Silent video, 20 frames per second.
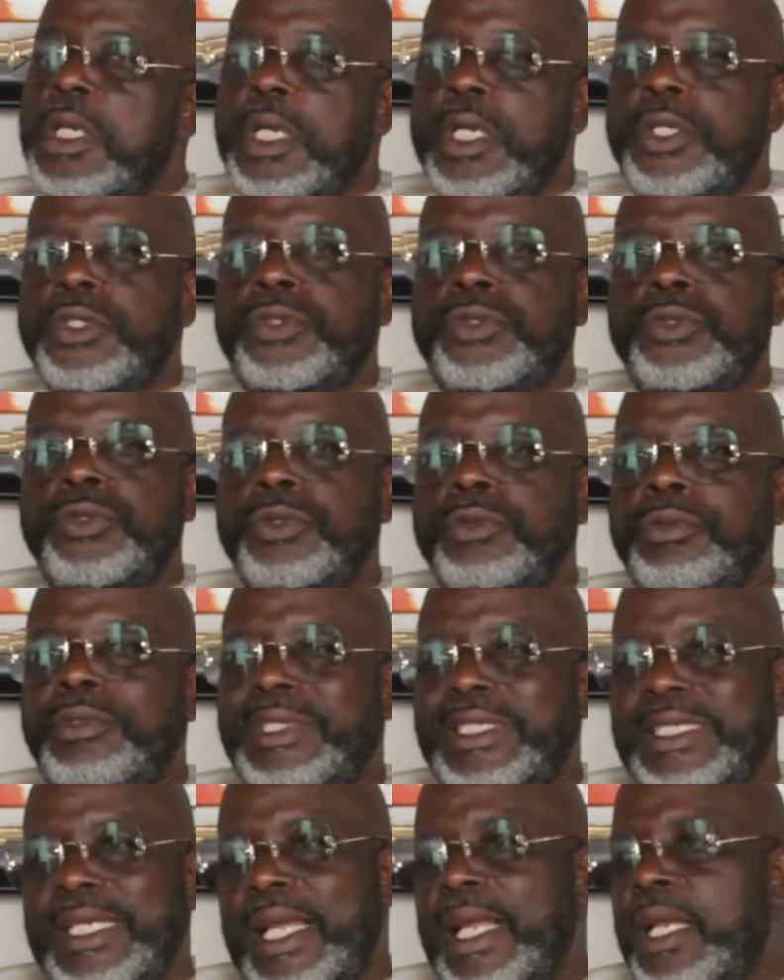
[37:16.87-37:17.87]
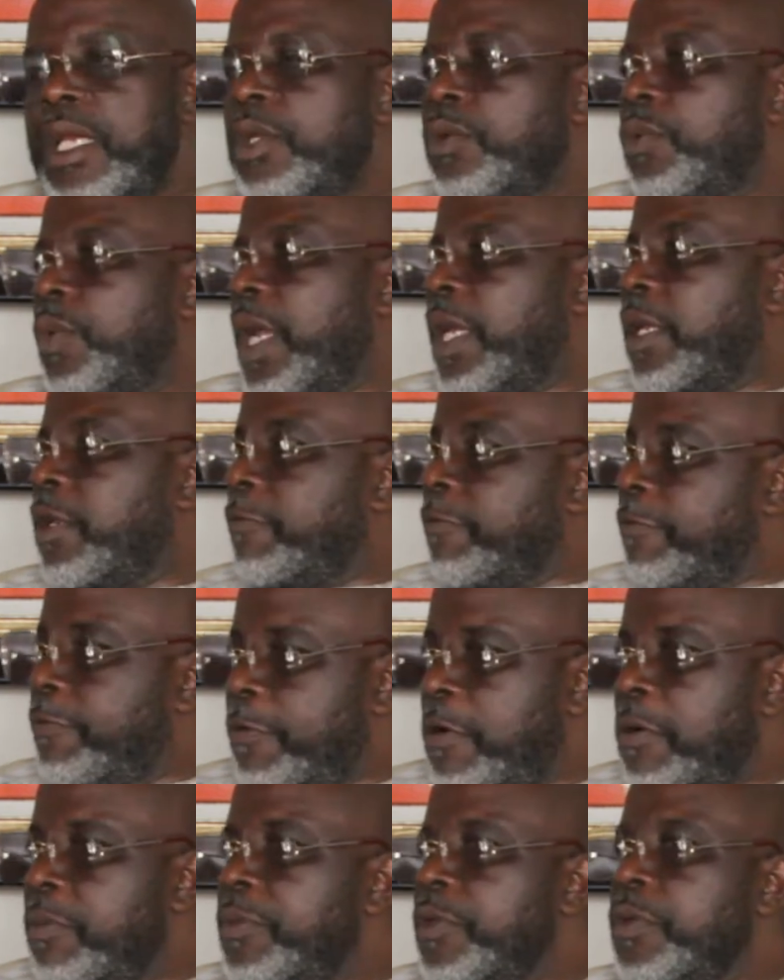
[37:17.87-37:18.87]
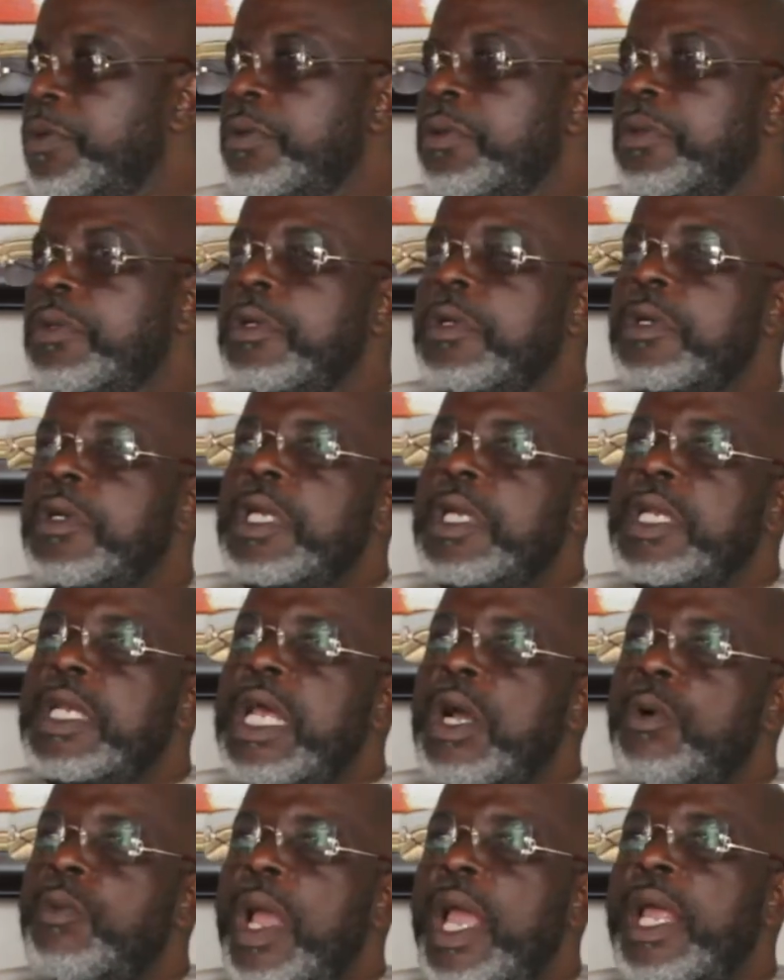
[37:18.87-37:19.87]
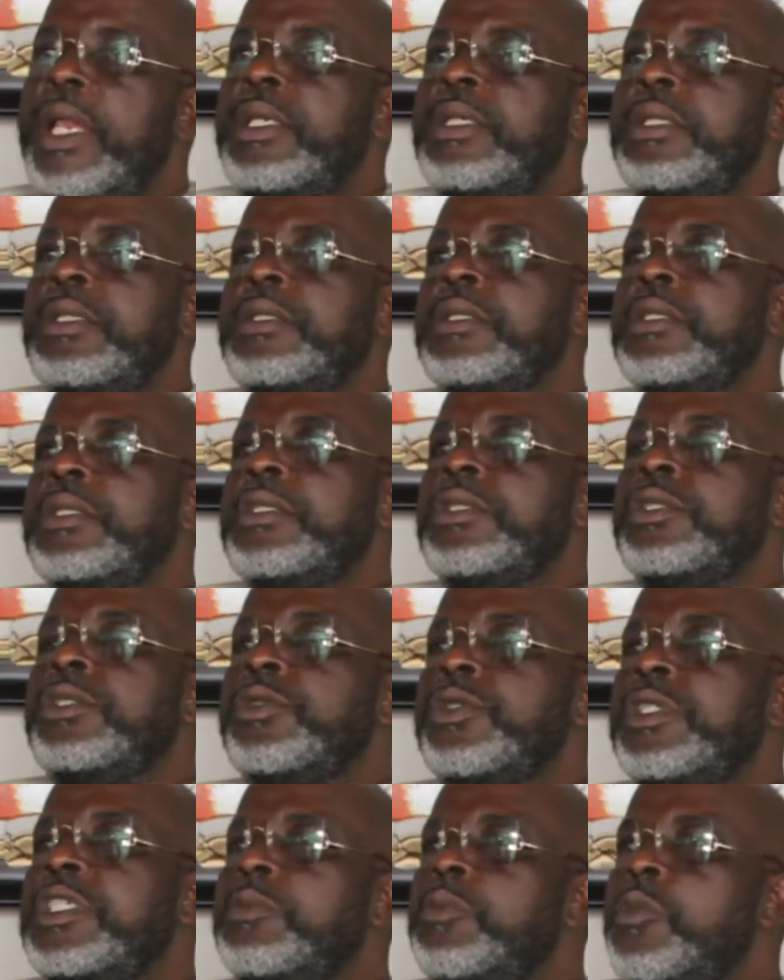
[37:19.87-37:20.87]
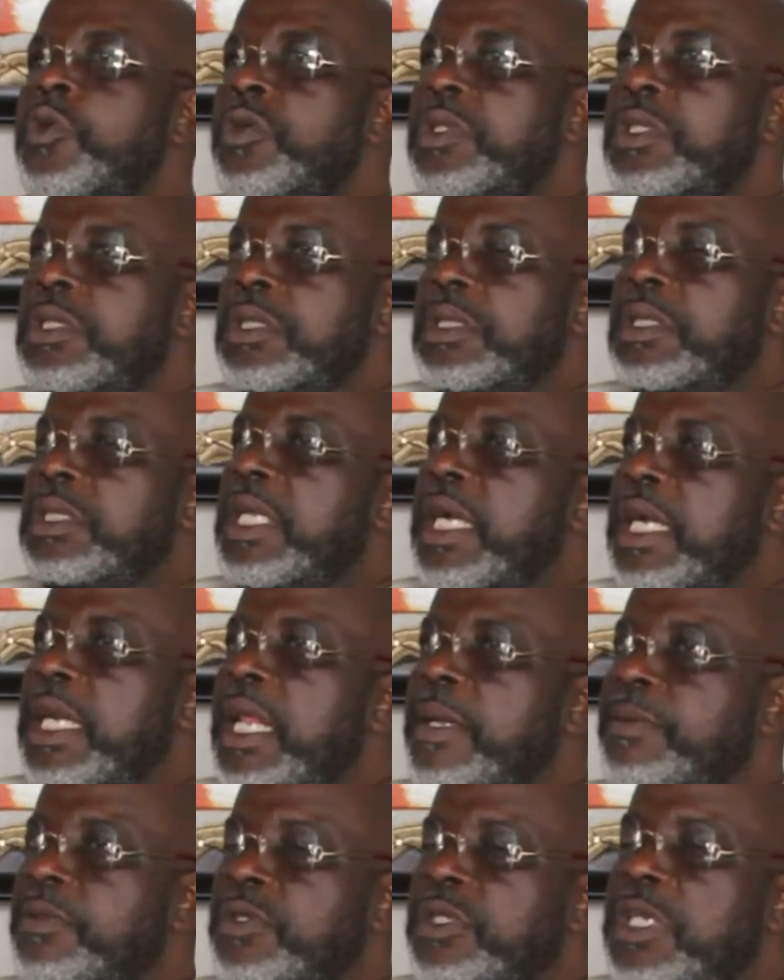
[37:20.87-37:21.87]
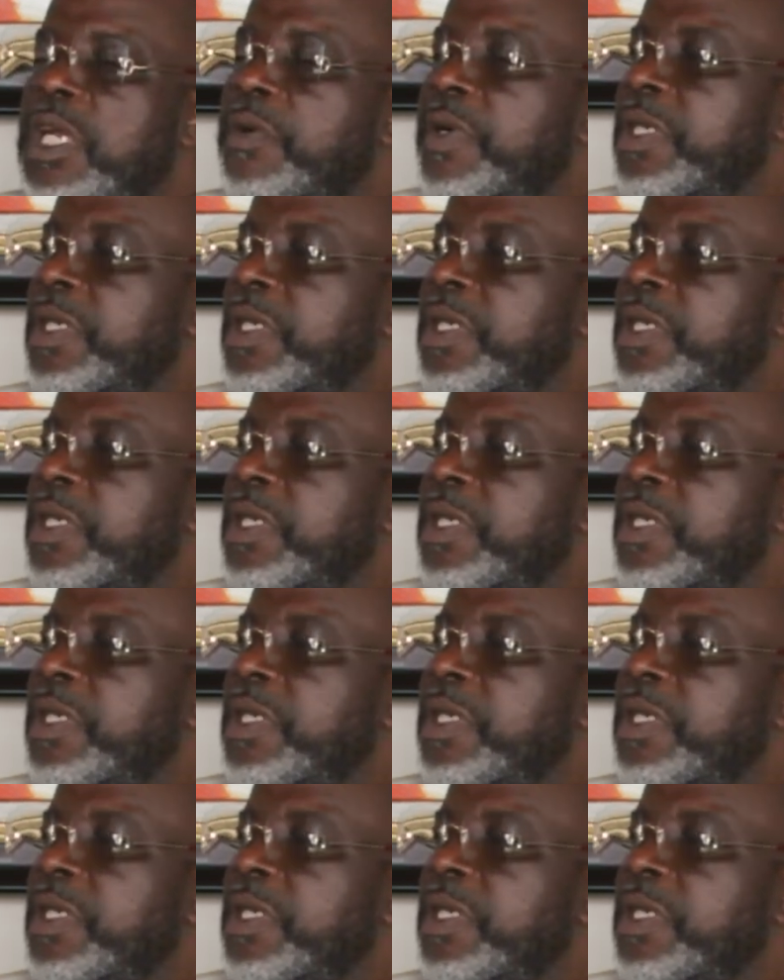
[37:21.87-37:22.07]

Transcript: It should tell you and inform you that when you demote the clubs to the